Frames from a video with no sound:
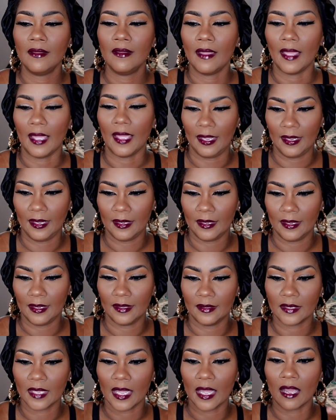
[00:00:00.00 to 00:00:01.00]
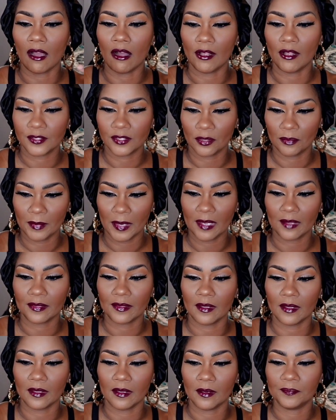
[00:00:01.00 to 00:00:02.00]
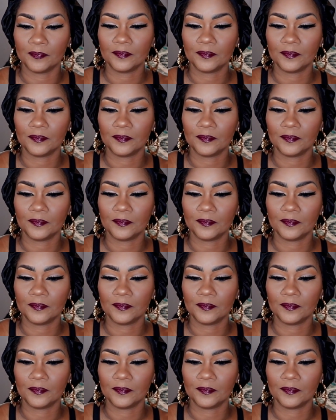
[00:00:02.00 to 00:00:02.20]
and I also make them